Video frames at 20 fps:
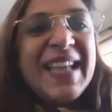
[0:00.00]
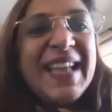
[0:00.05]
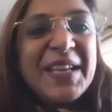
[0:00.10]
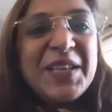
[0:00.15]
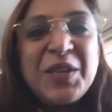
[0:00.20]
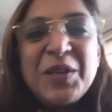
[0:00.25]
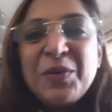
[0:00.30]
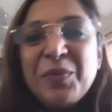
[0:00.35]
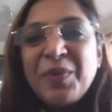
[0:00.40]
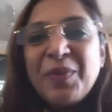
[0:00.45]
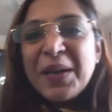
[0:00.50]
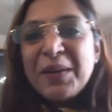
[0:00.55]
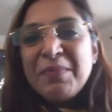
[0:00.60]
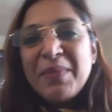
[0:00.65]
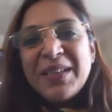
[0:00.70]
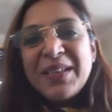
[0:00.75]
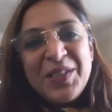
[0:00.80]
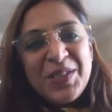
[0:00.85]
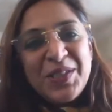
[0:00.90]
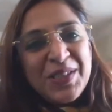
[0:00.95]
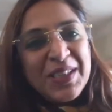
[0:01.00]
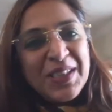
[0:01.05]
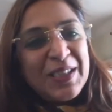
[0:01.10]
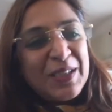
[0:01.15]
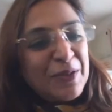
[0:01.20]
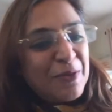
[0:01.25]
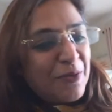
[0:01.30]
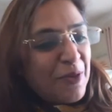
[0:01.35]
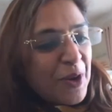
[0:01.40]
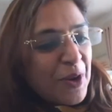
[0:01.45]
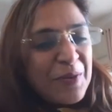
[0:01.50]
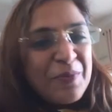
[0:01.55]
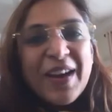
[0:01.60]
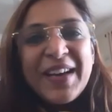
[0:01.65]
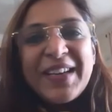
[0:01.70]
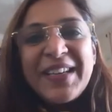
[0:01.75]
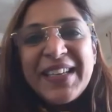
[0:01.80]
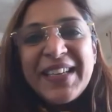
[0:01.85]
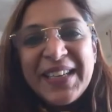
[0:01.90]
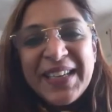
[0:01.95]
thank you very much for
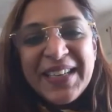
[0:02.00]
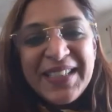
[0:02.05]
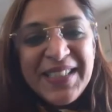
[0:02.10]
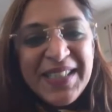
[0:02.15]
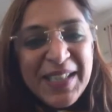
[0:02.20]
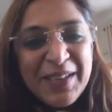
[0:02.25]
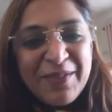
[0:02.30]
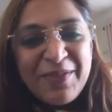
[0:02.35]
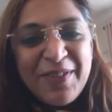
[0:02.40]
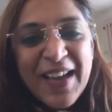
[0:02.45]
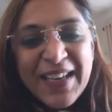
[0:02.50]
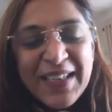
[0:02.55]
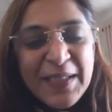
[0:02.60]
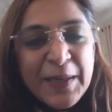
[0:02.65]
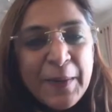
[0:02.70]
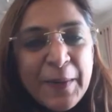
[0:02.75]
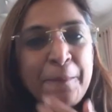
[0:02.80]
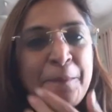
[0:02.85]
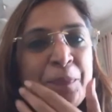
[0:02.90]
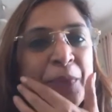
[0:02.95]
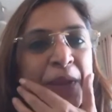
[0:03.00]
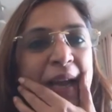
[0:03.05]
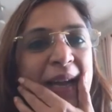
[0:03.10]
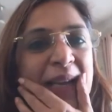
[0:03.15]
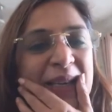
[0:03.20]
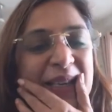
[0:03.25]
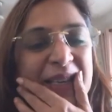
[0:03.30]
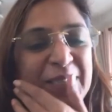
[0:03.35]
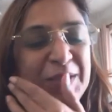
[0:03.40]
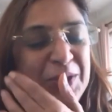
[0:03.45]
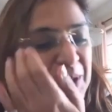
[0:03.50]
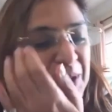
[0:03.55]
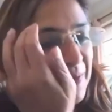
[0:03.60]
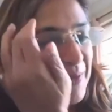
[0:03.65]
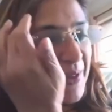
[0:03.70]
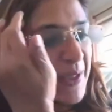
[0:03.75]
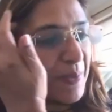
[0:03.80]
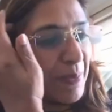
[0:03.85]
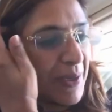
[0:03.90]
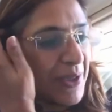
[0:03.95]
inviting us. In fact, I need to
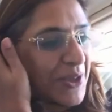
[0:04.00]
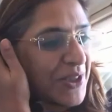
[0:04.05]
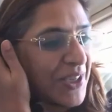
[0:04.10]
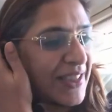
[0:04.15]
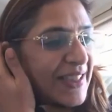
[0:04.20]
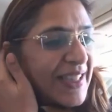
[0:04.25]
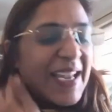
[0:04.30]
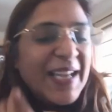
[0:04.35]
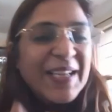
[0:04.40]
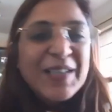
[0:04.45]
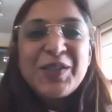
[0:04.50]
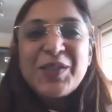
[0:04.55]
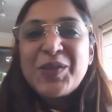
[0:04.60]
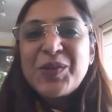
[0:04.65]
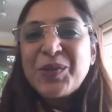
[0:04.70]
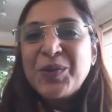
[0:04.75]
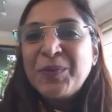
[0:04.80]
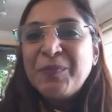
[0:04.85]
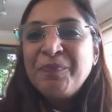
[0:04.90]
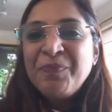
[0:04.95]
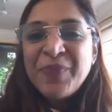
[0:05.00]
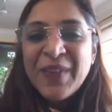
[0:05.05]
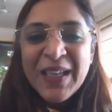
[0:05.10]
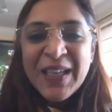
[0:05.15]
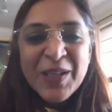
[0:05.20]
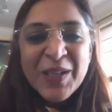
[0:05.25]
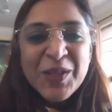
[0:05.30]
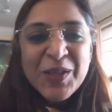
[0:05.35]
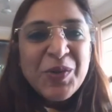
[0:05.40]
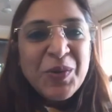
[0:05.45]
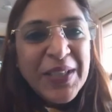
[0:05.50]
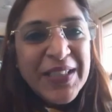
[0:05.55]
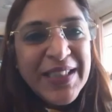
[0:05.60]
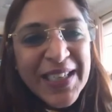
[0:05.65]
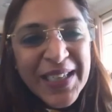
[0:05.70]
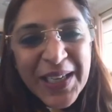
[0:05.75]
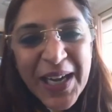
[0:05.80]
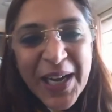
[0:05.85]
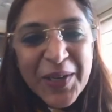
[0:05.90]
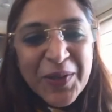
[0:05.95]
give a special thanks to
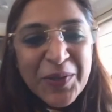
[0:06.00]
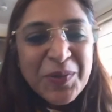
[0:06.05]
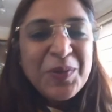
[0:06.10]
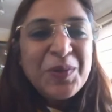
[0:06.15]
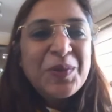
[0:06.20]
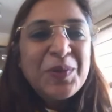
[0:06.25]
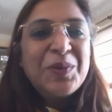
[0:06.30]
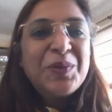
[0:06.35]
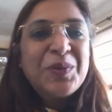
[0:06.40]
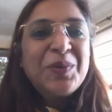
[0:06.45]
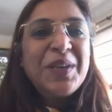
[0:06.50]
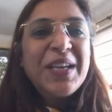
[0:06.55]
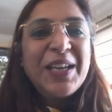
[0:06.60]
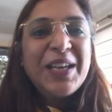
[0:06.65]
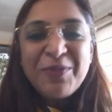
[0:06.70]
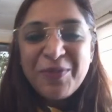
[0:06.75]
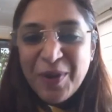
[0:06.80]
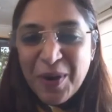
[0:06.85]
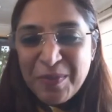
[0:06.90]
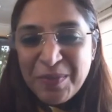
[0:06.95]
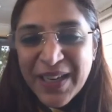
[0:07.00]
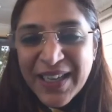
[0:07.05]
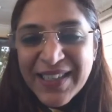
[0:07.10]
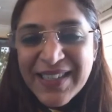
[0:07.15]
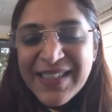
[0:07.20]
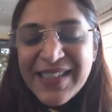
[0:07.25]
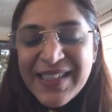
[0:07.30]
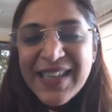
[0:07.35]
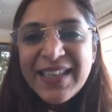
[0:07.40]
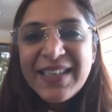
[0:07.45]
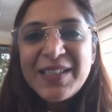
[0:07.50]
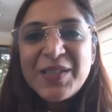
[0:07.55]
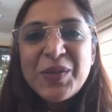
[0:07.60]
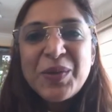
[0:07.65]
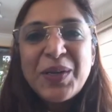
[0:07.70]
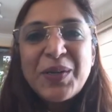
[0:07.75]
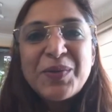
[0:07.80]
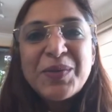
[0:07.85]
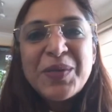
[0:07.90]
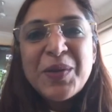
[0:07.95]
Sunitha Garu, who informed us. And so
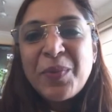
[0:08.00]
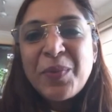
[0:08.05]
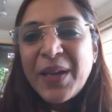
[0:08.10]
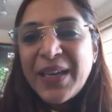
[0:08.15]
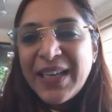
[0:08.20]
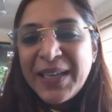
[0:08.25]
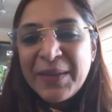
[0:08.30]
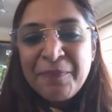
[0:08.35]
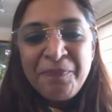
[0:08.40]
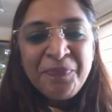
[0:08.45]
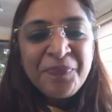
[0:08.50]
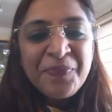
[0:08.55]
it was a very,